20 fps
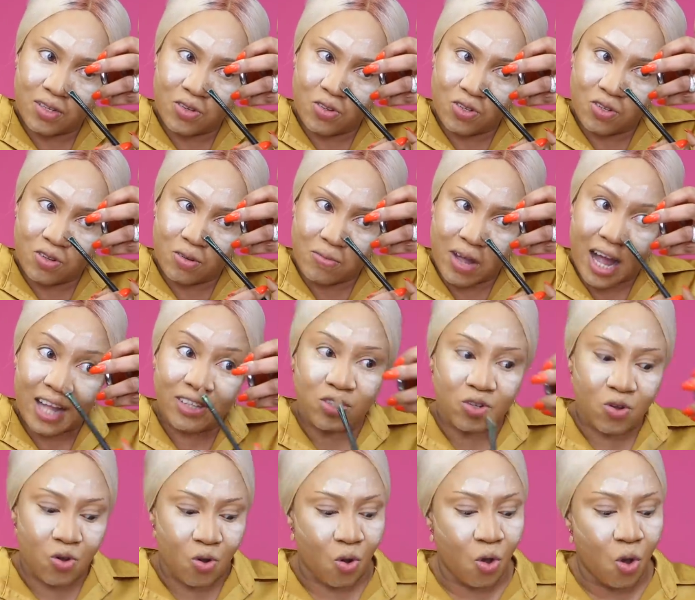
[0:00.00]
YouTube
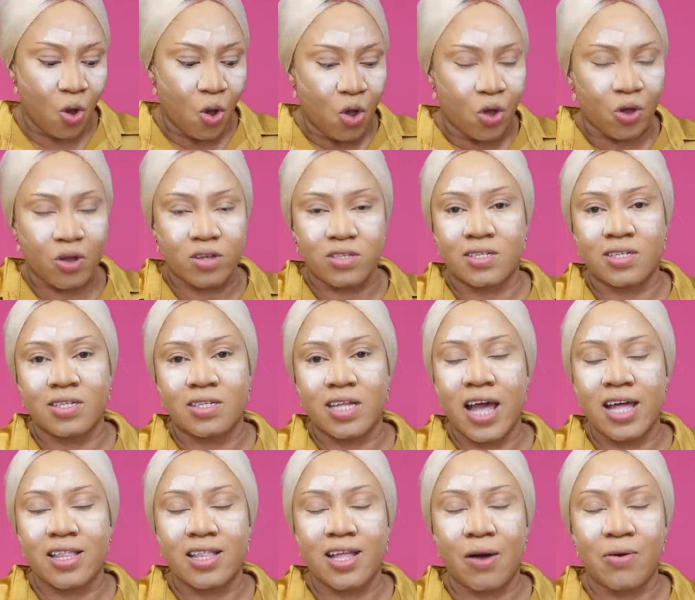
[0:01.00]
at all. Because
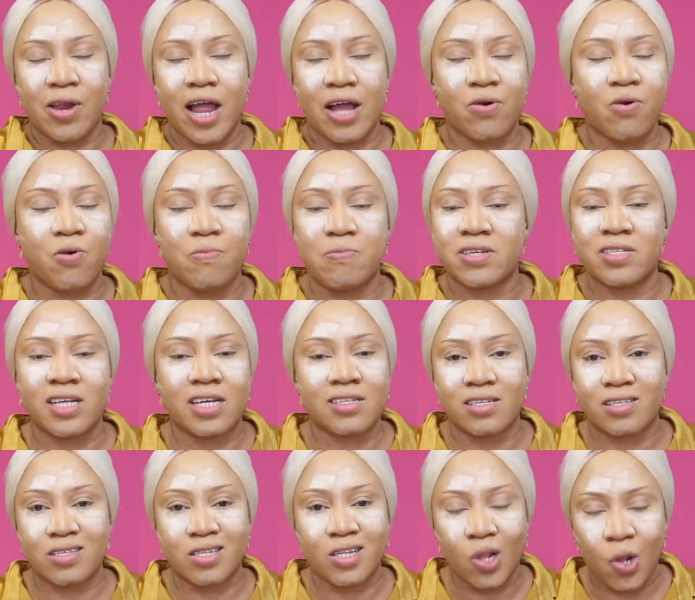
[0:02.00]
then I was like, oh,
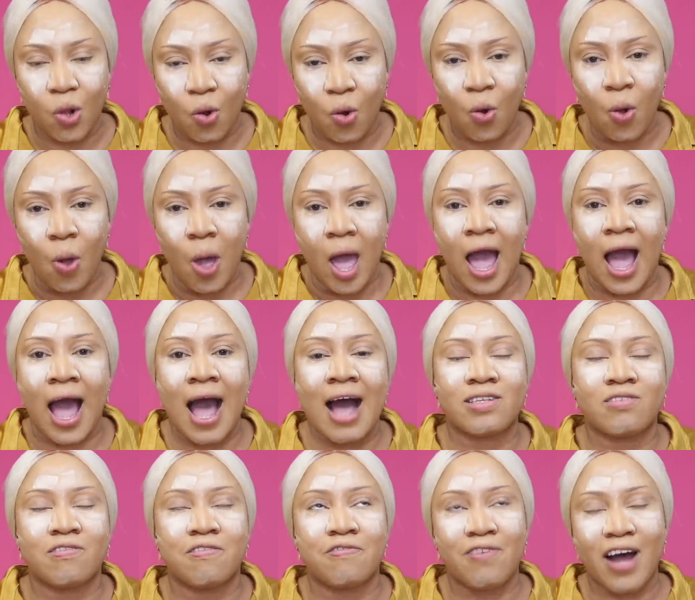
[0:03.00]
business is slow. I
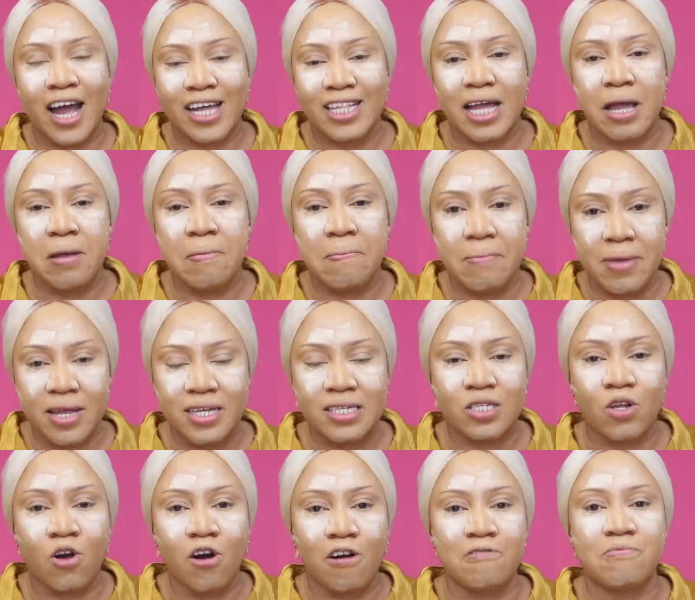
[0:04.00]
had to find a
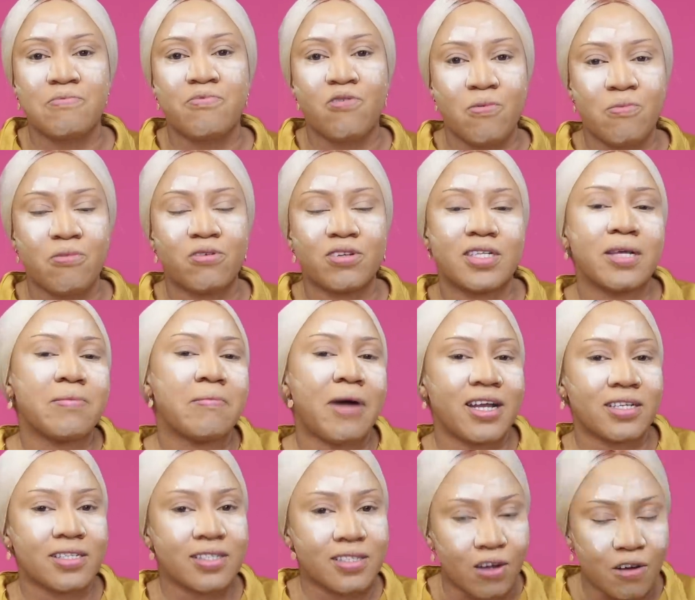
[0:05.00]
means of promoting
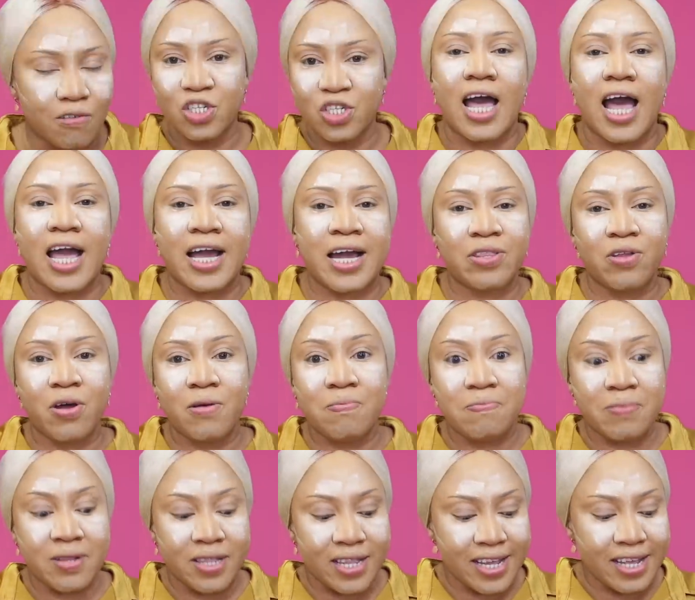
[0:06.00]
myself. I
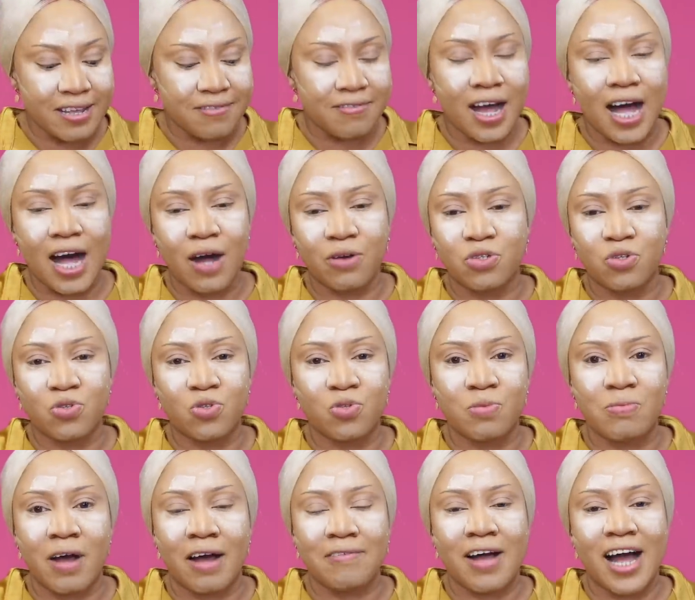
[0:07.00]
cannot believe how
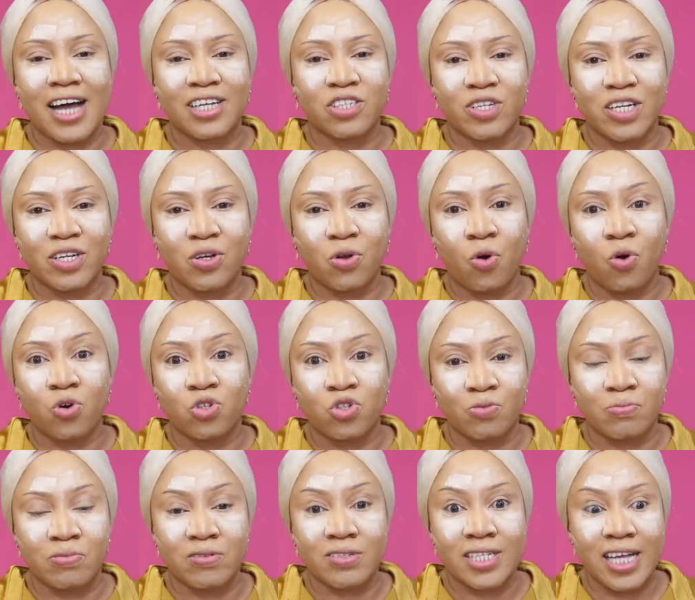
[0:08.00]
YouTube have actually
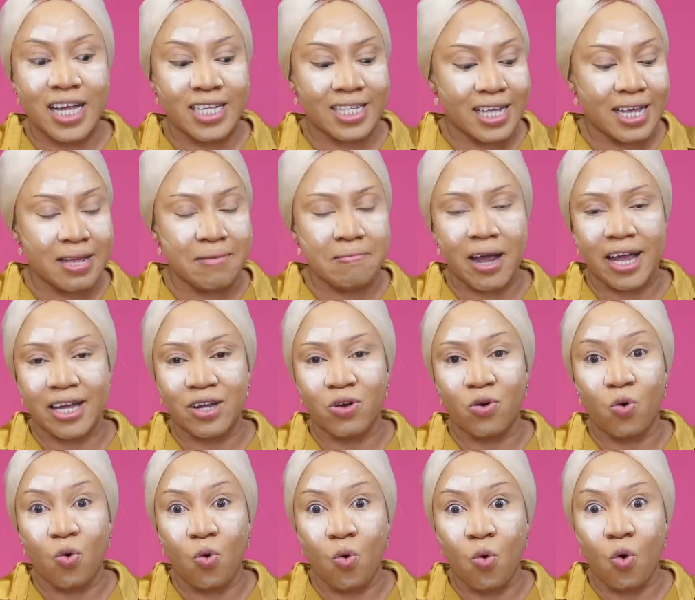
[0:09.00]
contributed in my
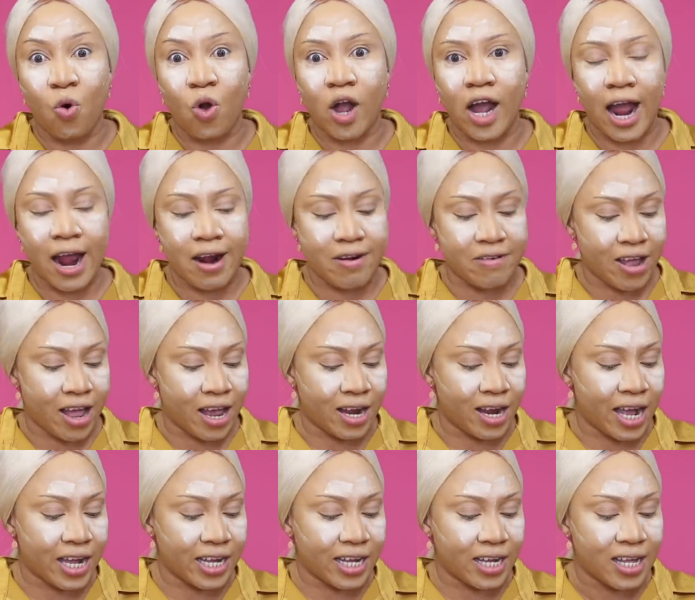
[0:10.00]
whole career,
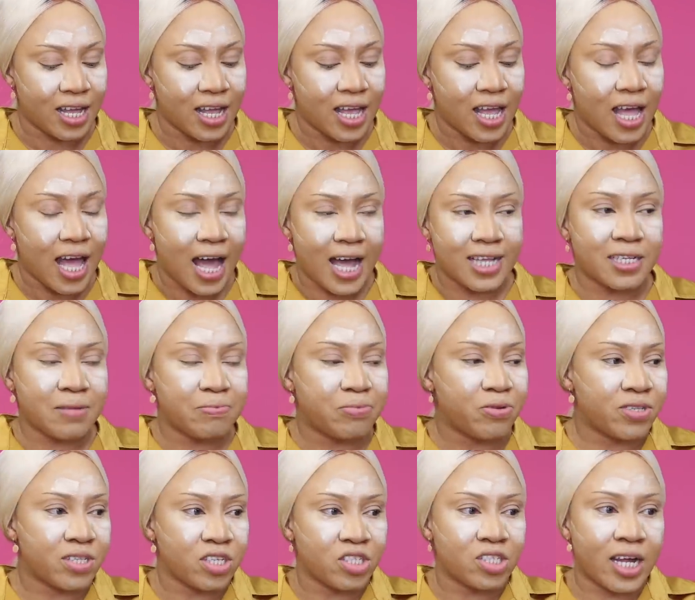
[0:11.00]
like as a
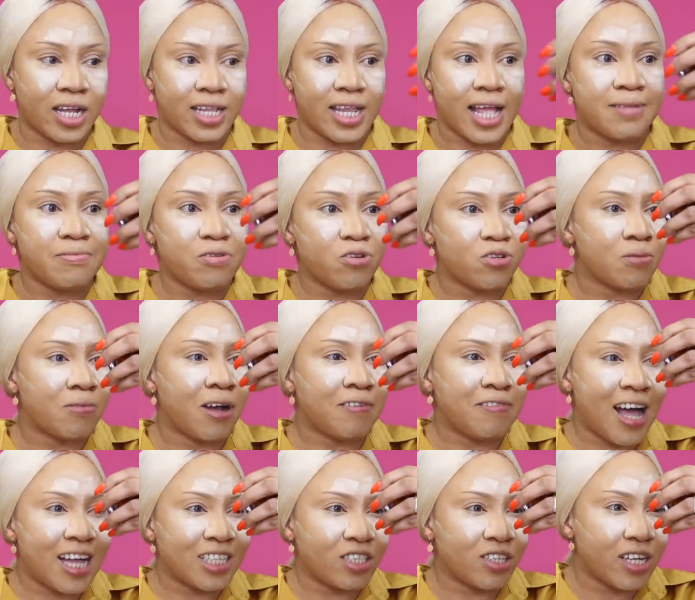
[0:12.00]
beautician. YouTube
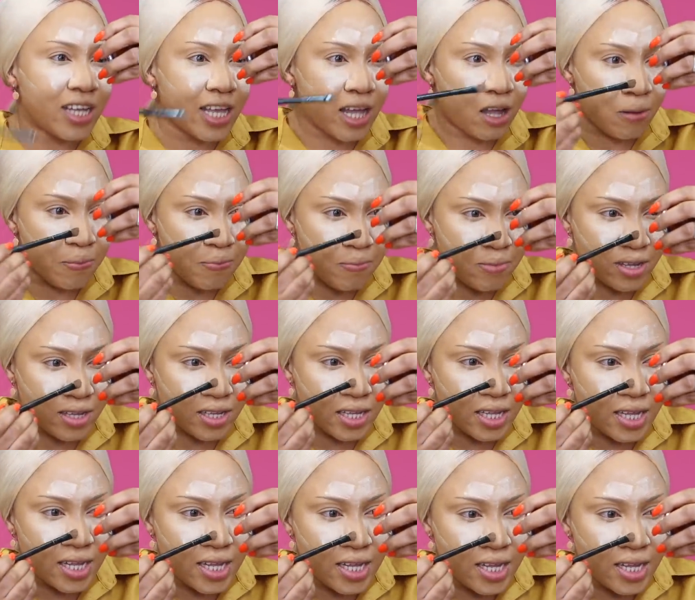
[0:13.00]
have actually helped me.